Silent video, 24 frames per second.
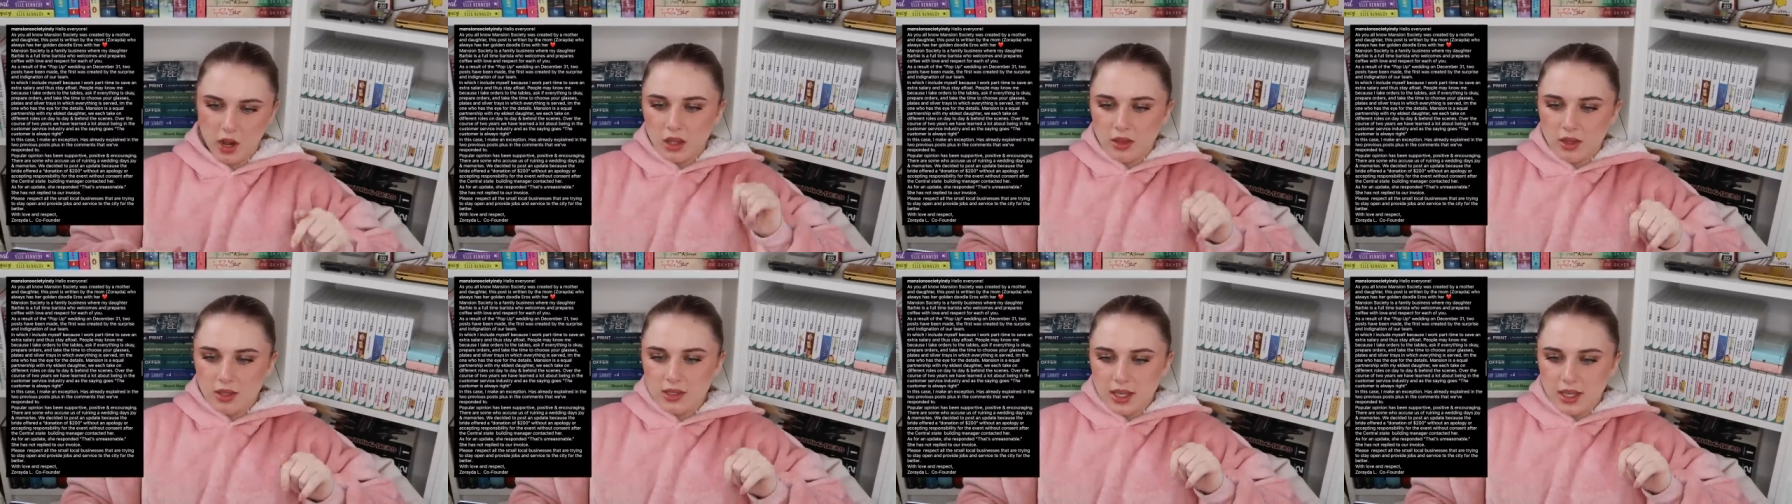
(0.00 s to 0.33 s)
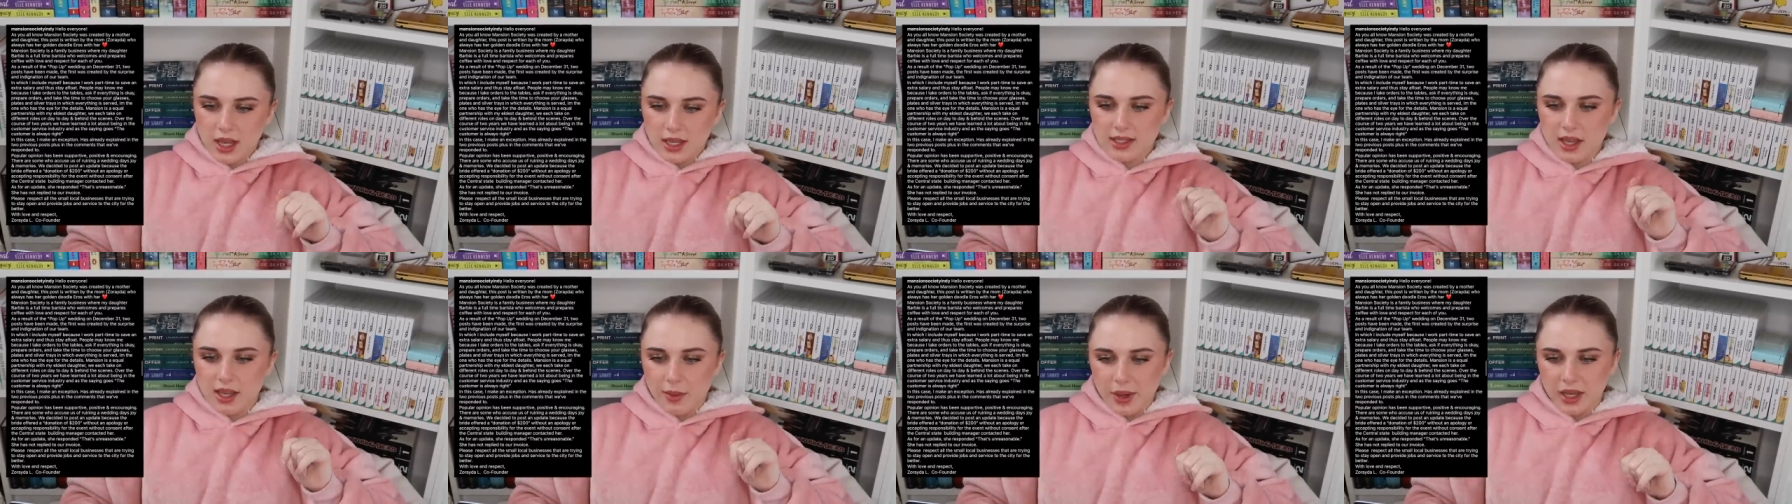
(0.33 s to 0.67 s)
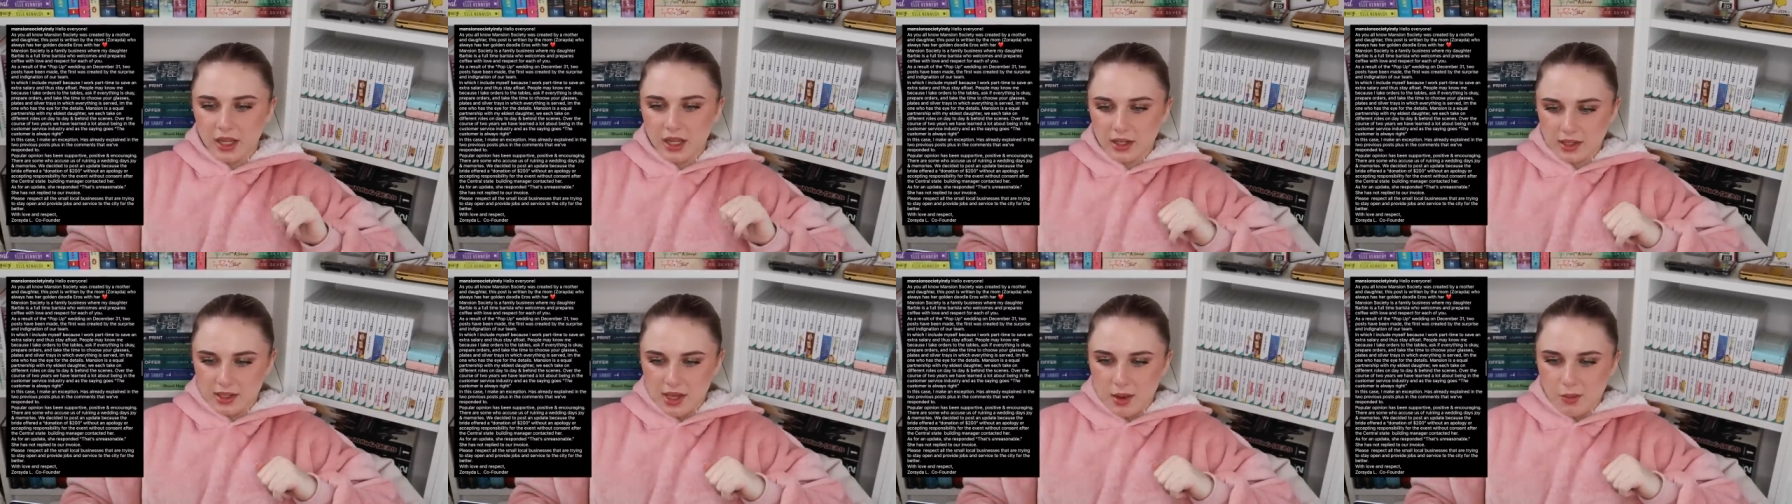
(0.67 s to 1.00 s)
In this case, I make
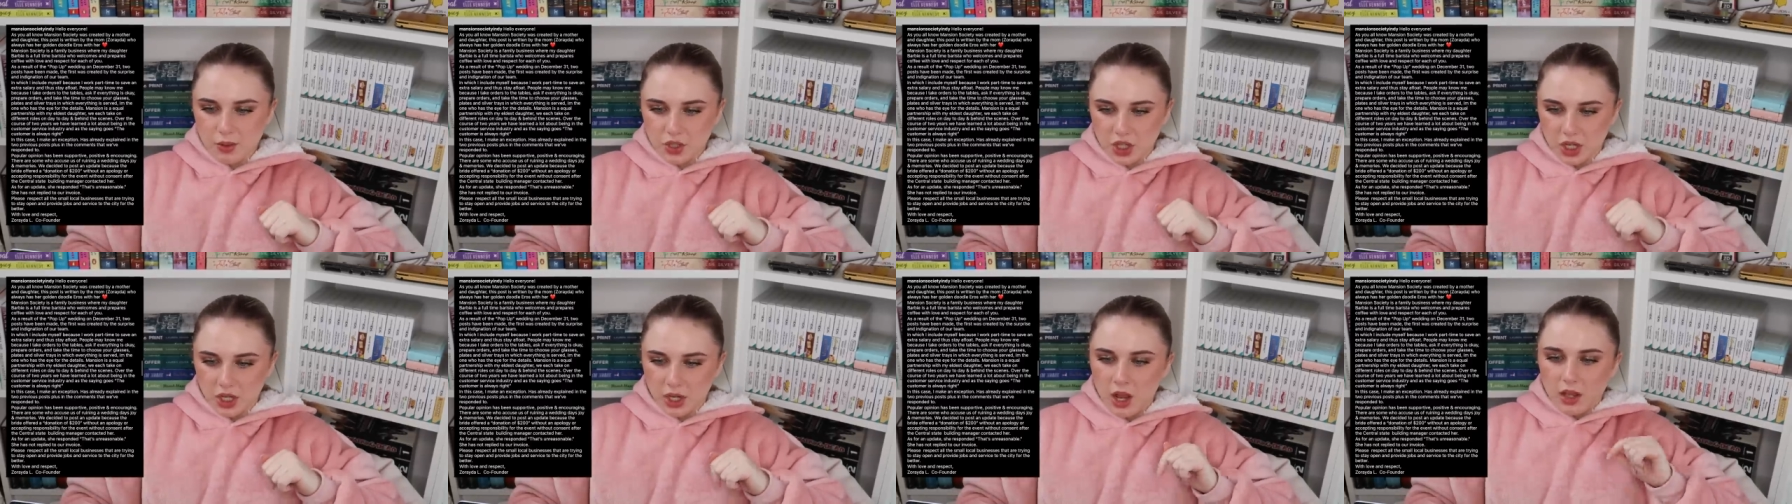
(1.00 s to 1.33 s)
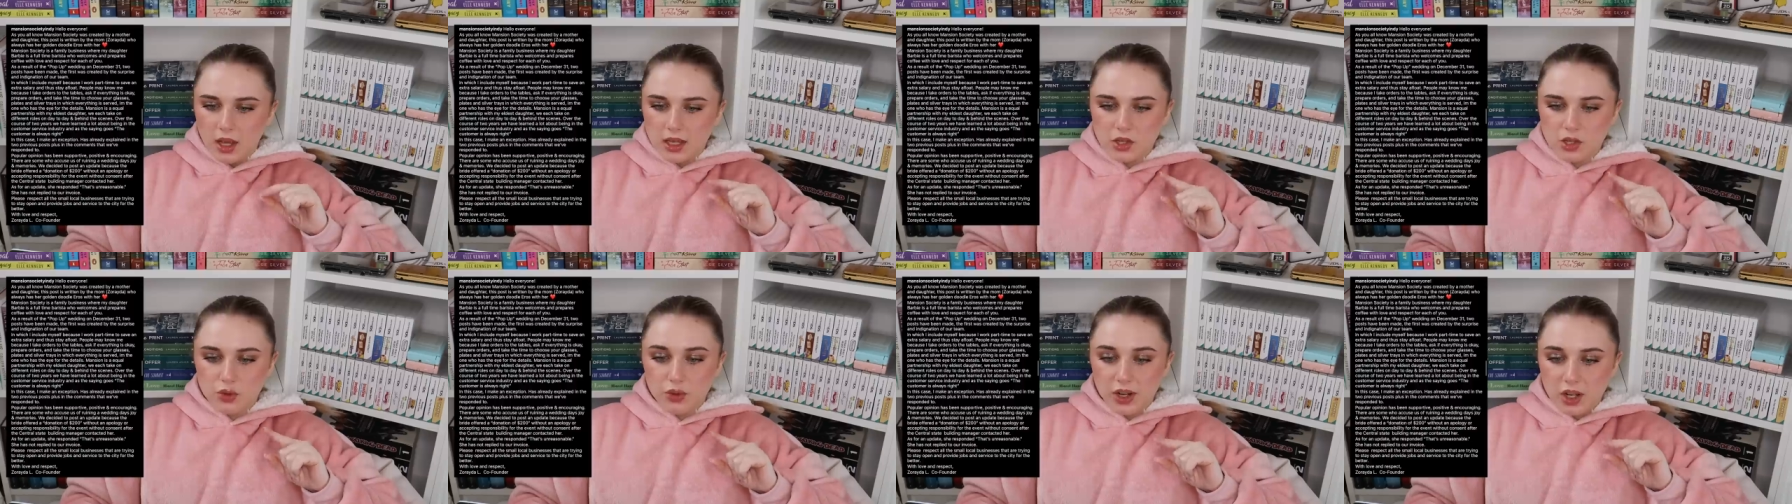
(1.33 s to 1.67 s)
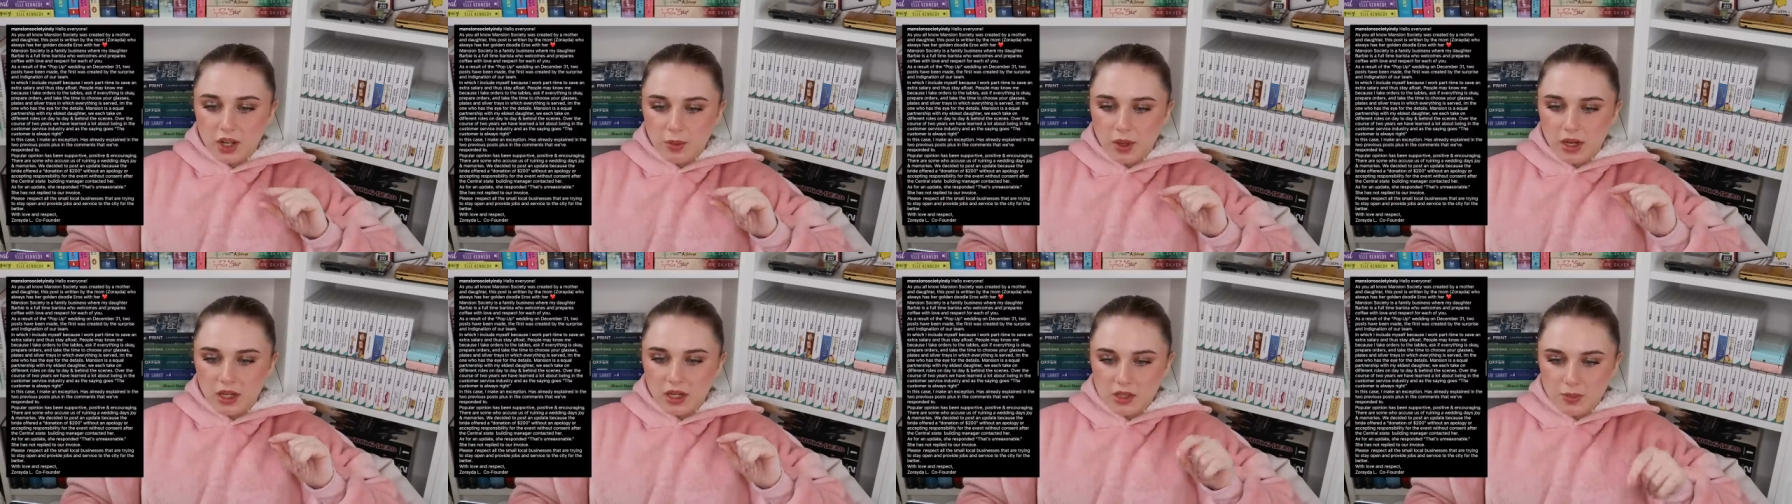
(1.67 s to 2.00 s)
an exception. It has already
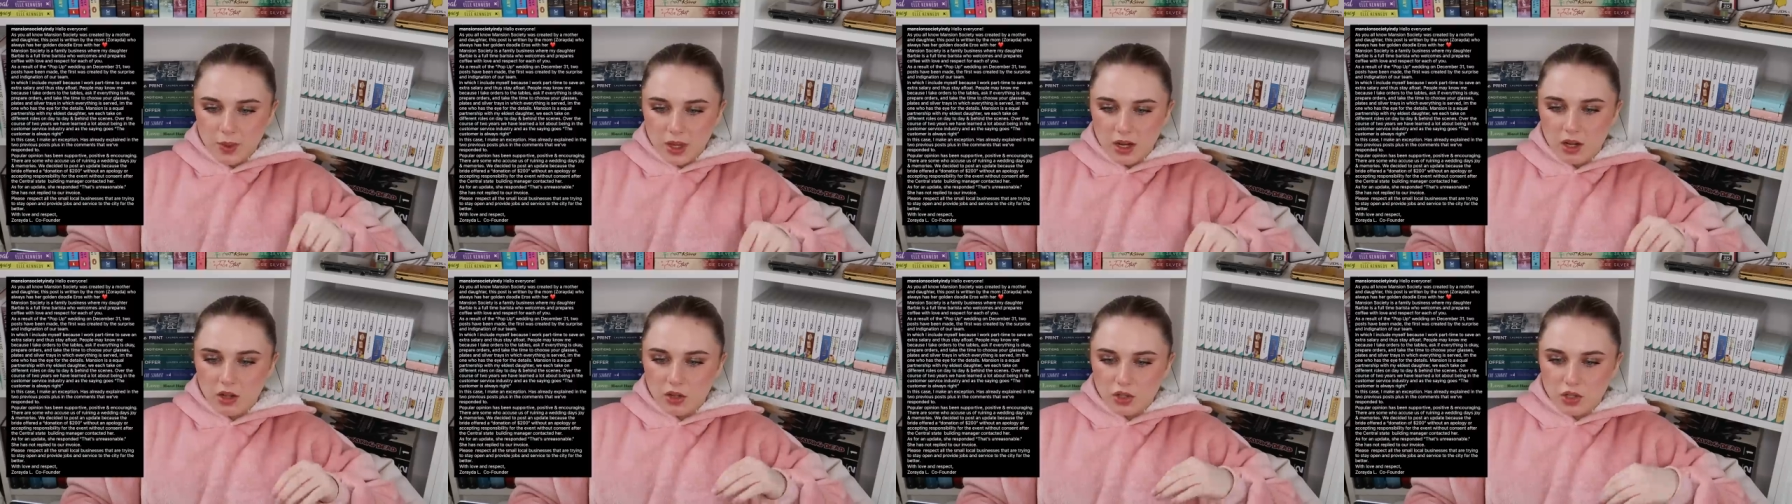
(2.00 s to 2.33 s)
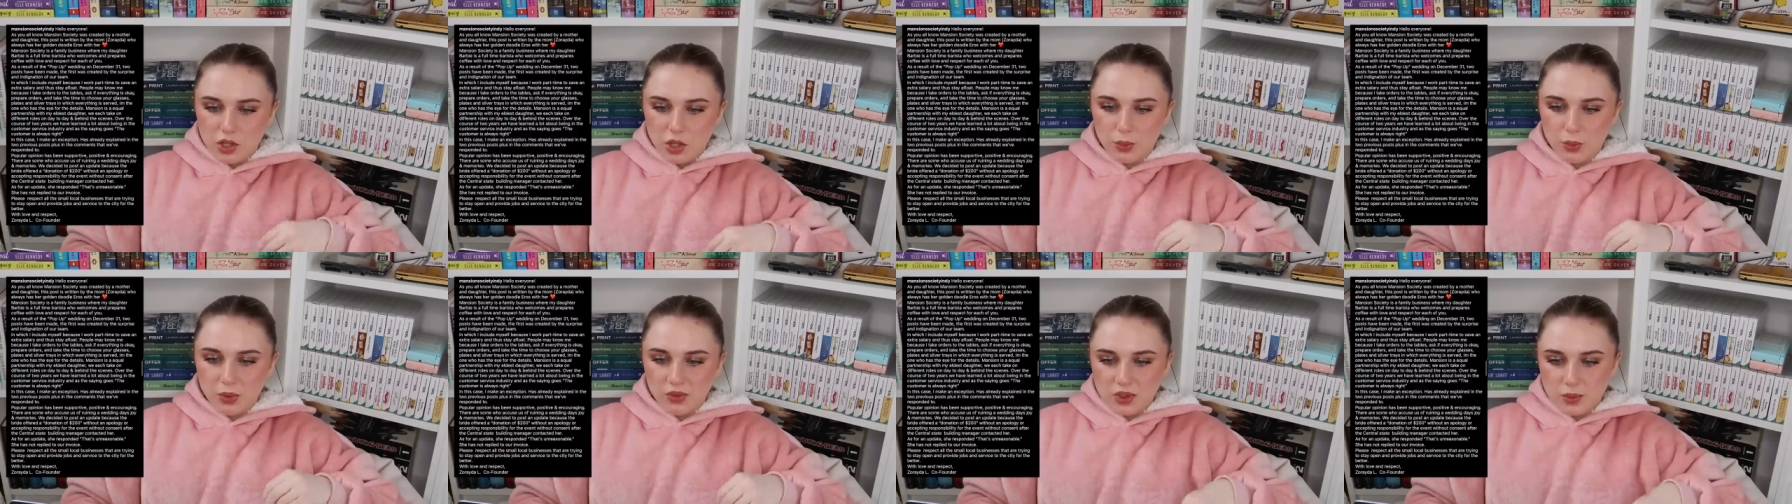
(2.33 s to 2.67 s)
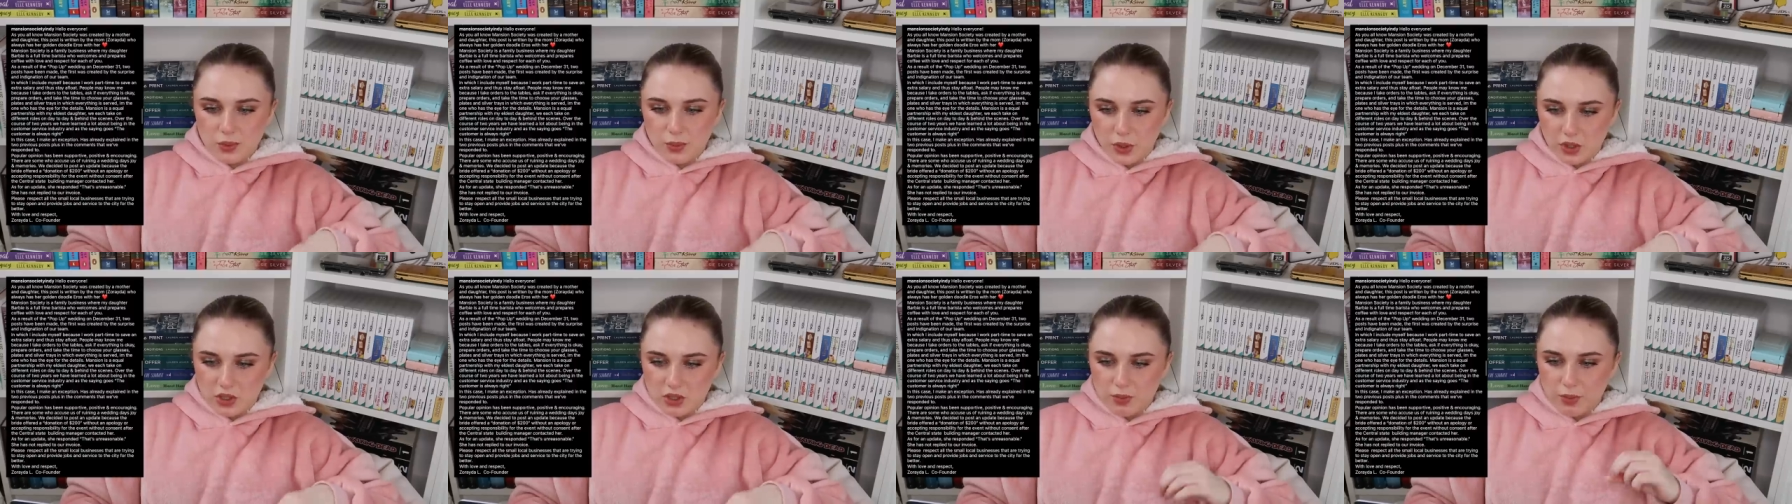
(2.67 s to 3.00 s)
been explained in two previous
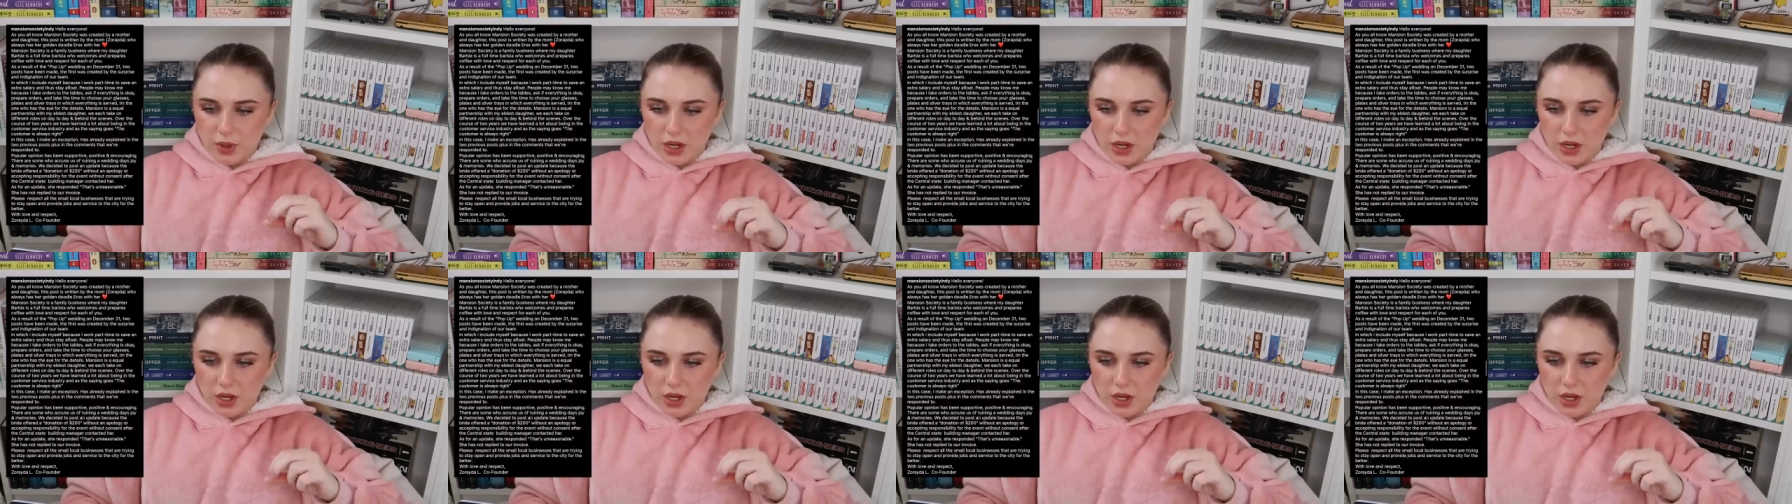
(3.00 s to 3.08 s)
posts